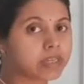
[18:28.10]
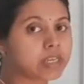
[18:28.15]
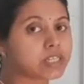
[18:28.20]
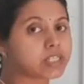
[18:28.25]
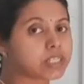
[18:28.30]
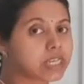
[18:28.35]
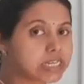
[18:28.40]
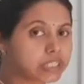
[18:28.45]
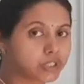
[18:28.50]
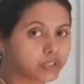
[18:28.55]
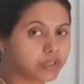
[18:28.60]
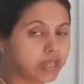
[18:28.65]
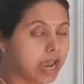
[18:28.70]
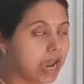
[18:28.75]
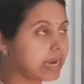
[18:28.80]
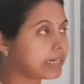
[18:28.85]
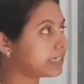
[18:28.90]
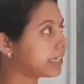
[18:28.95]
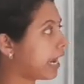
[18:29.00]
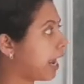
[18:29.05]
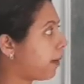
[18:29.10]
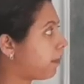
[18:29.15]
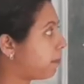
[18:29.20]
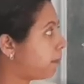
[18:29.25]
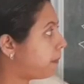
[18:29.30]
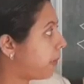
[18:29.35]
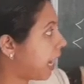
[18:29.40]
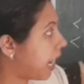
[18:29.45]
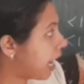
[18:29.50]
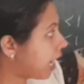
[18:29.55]
such that a
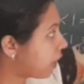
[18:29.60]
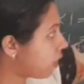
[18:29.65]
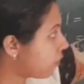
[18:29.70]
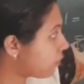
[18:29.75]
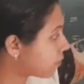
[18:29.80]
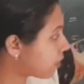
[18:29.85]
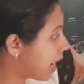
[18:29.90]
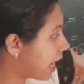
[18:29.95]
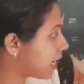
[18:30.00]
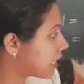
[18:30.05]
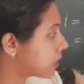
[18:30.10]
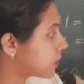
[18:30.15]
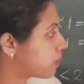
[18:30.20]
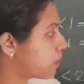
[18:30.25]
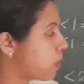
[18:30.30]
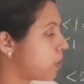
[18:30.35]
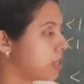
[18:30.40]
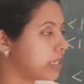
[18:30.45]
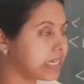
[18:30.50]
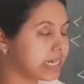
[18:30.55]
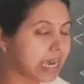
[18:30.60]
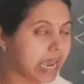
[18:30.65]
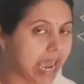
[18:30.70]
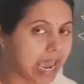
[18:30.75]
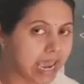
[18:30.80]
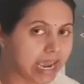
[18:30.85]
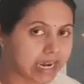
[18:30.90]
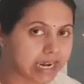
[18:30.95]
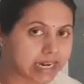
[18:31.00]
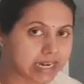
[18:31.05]
pair of corresponding
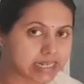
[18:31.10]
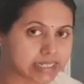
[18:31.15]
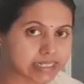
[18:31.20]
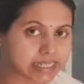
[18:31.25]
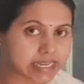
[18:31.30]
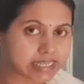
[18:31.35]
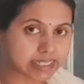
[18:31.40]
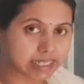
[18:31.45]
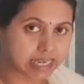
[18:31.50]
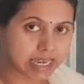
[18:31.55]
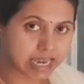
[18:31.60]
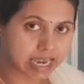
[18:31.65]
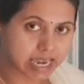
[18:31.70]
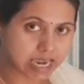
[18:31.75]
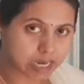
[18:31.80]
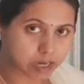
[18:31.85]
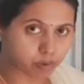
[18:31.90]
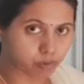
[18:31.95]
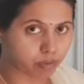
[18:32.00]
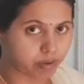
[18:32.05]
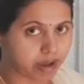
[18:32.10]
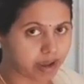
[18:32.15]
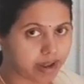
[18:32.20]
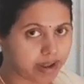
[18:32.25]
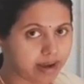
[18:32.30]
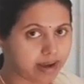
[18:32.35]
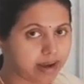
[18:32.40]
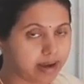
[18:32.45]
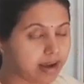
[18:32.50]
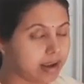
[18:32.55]
angles is
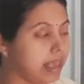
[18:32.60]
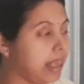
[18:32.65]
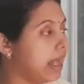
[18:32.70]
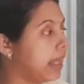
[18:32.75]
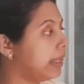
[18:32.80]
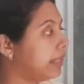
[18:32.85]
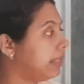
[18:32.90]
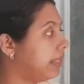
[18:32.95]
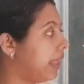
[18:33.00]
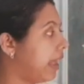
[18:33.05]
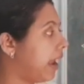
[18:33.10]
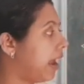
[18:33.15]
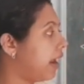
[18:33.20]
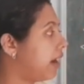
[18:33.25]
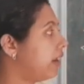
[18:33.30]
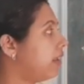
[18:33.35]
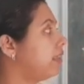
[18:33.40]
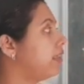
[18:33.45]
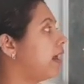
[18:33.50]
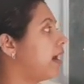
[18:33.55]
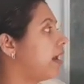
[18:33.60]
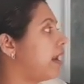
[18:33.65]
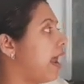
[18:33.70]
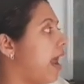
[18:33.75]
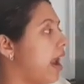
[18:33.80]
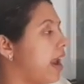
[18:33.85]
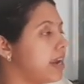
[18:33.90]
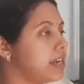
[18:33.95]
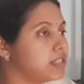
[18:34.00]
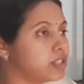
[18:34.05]
equal, then
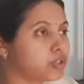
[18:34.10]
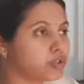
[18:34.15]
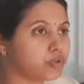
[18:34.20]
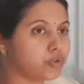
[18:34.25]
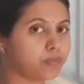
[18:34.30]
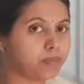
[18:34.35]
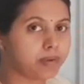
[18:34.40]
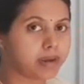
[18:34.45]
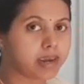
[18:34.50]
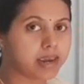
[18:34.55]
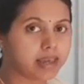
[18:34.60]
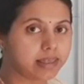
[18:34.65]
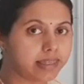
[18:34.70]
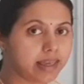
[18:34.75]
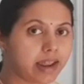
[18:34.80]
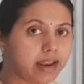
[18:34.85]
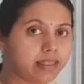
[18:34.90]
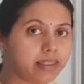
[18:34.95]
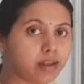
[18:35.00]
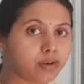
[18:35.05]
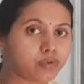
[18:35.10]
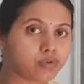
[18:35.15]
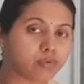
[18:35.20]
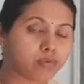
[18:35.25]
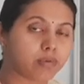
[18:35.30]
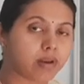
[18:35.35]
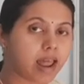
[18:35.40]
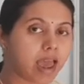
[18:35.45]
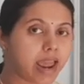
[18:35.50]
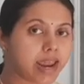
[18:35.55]
the
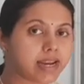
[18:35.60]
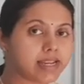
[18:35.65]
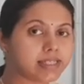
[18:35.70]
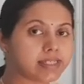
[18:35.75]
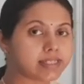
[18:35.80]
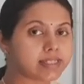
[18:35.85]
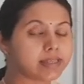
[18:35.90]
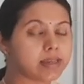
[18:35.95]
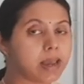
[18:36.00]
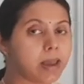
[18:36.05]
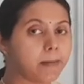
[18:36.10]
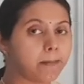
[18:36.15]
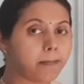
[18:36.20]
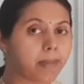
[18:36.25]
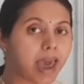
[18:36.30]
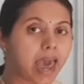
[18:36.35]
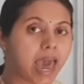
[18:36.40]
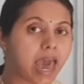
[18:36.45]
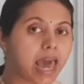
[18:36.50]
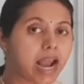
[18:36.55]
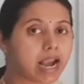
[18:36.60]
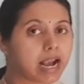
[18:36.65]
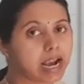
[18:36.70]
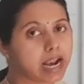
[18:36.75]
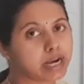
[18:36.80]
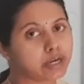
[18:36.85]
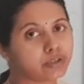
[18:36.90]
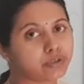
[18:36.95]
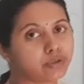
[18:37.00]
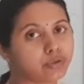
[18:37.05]
two lines
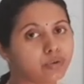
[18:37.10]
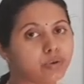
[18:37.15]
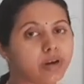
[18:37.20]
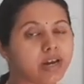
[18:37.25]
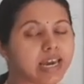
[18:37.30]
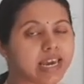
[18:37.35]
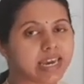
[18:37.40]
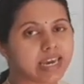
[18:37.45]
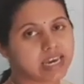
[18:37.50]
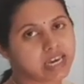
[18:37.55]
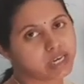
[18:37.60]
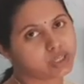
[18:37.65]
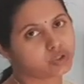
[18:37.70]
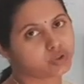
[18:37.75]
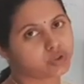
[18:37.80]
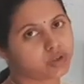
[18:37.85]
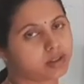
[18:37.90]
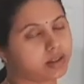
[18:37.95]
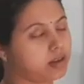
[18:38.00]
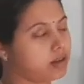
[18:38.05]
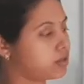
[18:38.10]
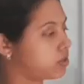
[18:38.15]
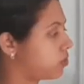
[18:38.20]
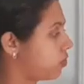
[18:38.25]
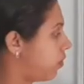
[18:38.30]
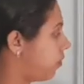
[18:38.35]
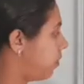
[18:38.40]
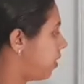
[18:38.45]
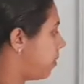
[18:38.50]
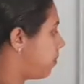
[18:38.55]
parallel to each other.
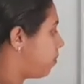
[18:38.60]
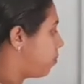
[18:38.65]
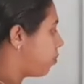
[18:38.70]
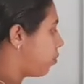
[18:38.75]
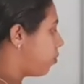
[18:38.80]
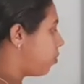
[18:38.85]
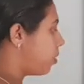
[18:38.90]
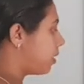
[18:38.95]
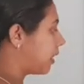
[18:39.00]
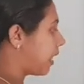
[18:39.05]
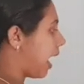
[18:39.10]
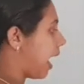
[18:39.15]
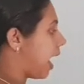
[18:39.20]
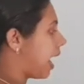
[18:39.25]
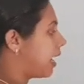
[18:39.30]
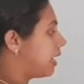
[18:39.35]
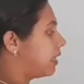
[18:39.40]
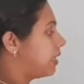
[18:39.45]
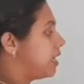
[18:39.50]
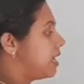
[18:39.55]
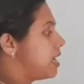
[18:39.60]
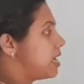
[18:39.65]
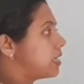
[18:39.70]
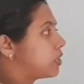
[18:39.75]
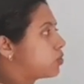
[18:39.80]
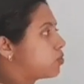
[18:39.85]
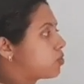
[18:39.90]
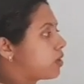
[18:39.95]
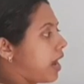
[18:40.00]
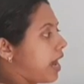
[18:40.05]
So we proved that
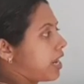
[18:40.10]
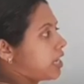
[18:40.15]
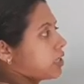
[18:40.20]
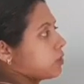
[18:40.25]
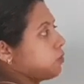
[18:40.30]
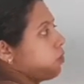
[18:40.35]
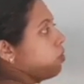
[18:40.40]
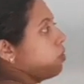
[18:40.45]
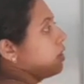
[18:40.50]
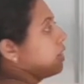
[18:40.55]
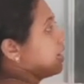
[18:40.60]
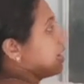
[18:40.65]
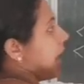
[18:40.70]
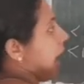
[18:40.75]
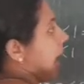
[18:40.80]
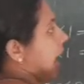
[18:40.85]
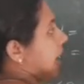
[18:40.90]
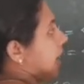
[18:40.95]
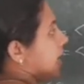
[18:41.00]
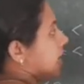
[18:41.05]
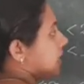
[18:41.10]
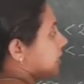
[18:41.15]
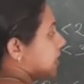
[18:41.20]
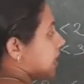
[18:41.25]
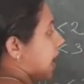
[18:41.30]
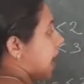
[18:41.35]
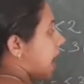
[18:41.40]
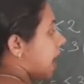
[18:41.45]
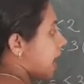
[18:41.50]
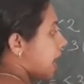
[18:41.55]
these two corresponding angles
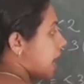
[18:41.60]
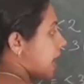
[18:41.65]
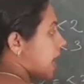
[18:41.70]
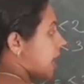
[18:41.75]
are,